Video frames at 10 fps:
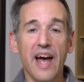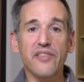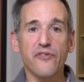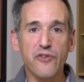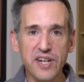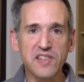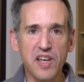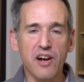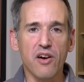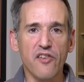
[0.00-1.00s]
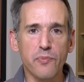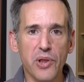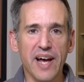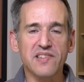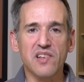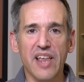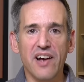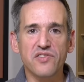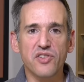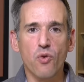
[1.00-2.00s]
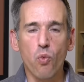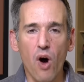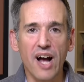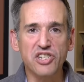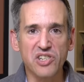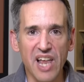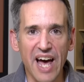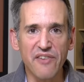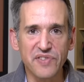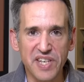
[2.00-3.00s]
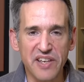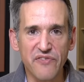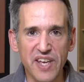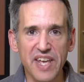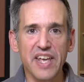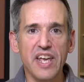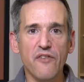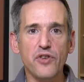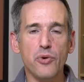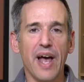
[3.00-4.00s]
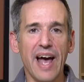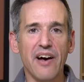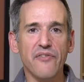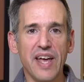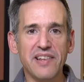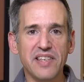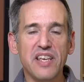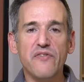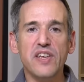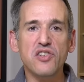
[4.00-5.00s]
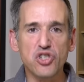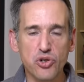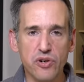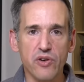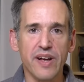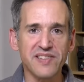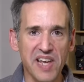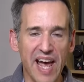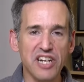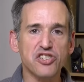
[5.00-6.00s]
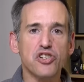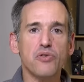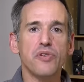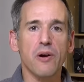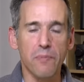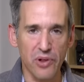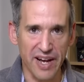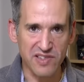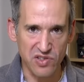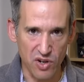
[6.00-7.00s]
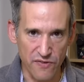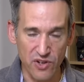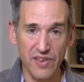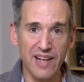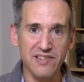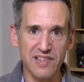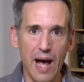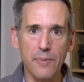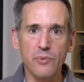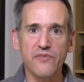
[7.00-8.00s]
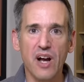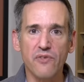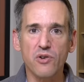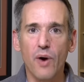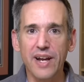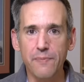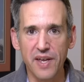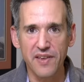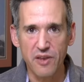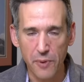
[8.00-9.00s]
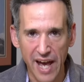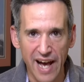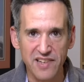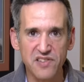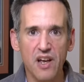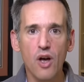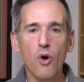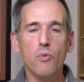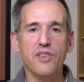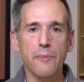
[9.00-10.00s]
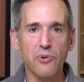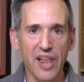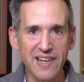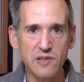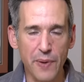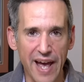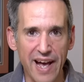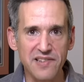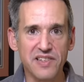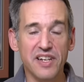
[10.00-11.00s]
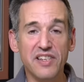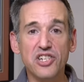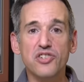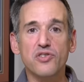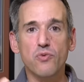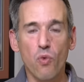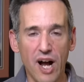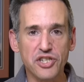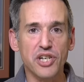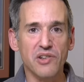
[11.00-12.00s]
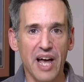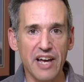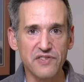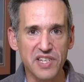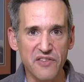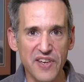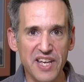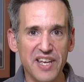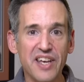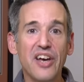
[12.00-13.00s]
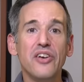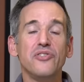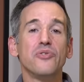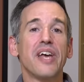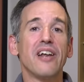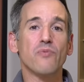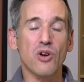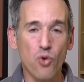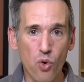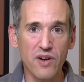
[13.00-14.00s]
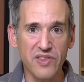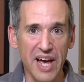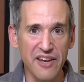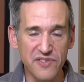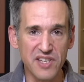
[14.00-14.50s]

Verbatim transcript: Now, the free tier of Plex allows you to watch live TV if you have a TV tuner attached to your Plex server. That's a topic we've covered quite a bit in the past. With a Plex Pass, in addition to watching live TV, you can record live